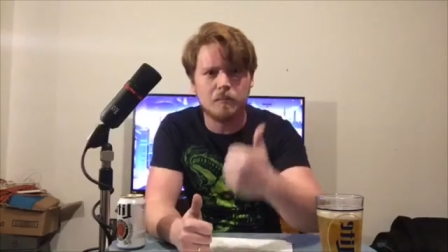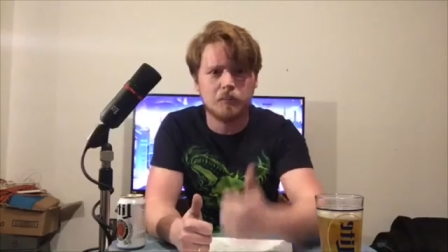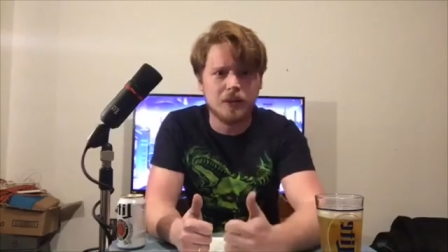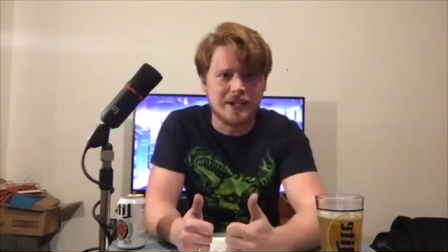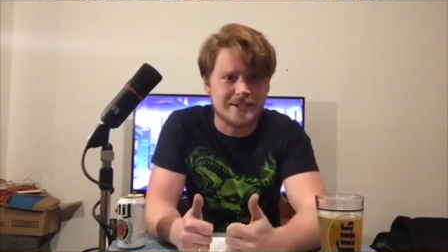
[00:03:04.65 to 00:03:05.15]

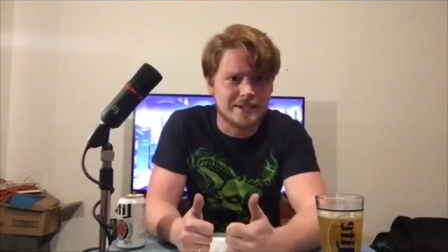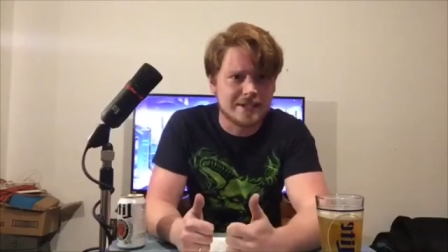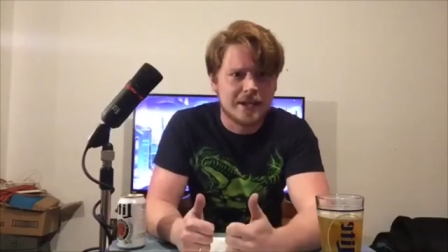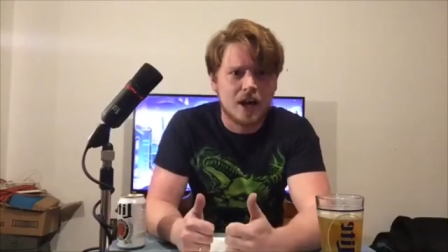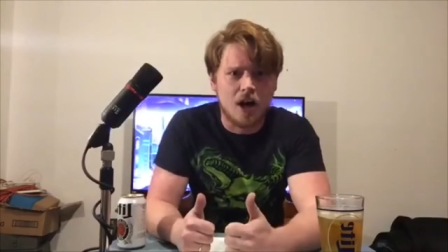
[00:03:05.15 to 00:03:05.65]
Brits
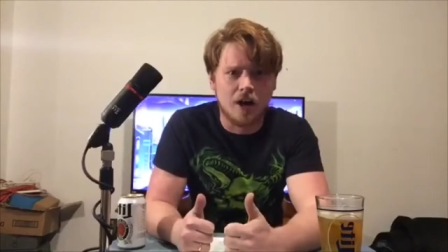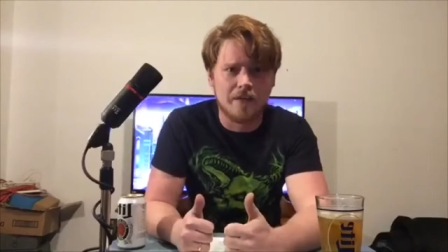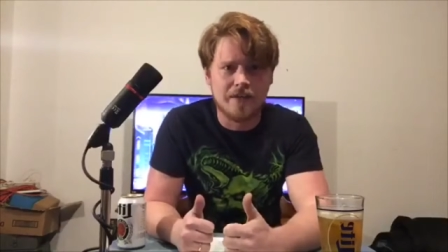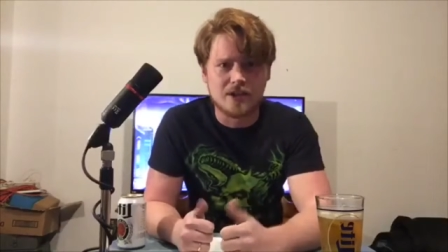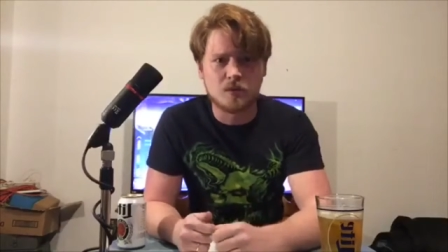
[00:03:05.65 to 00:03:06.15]

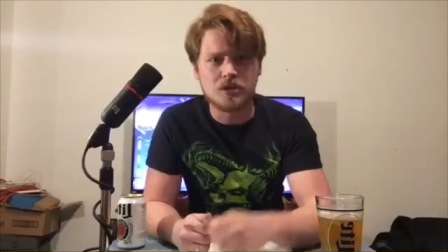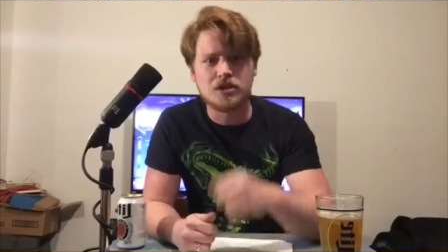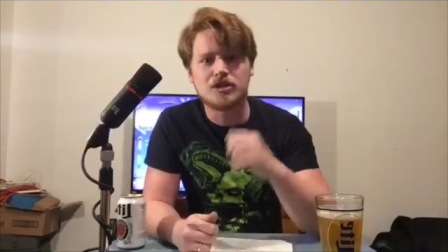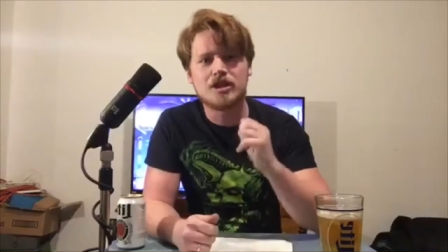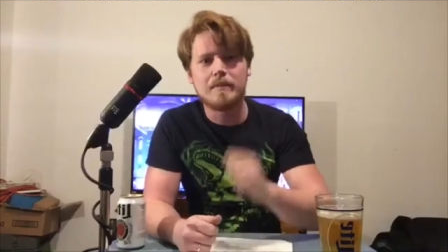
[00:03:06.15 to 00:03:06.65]
on this, which
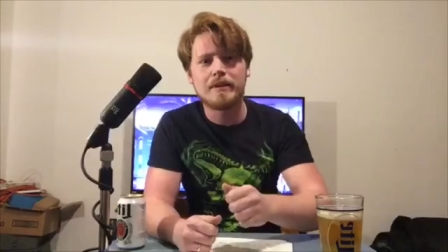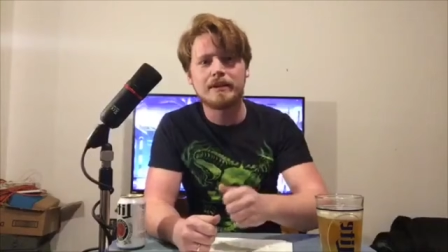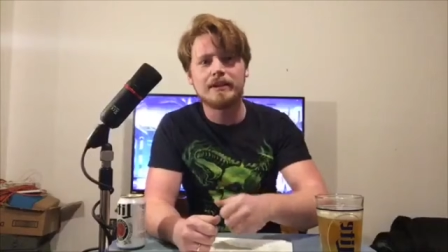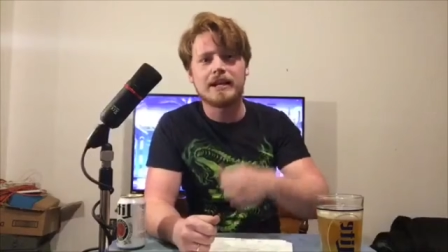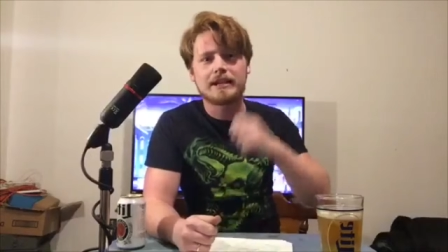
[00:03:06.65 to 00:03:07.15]
is
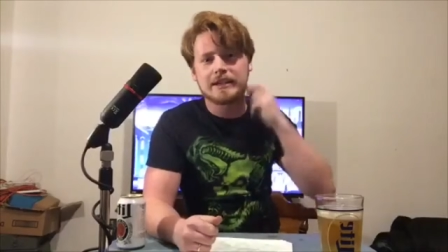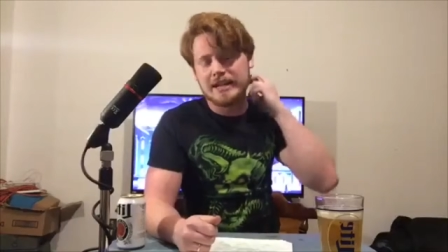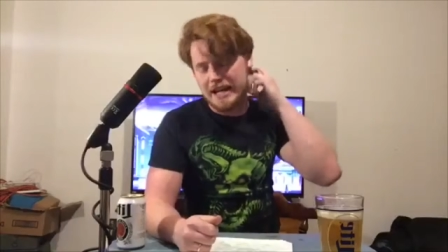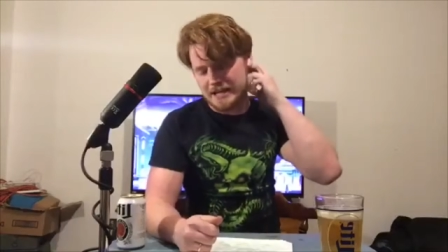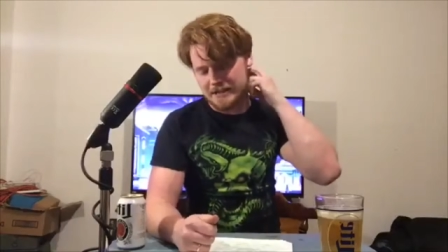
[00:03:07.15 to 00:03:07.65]
typically not the
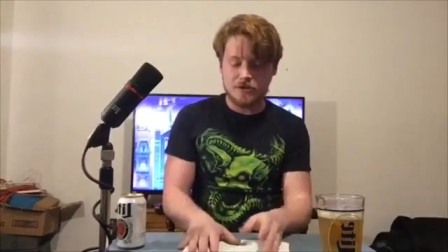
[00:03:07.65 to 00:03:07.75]
case.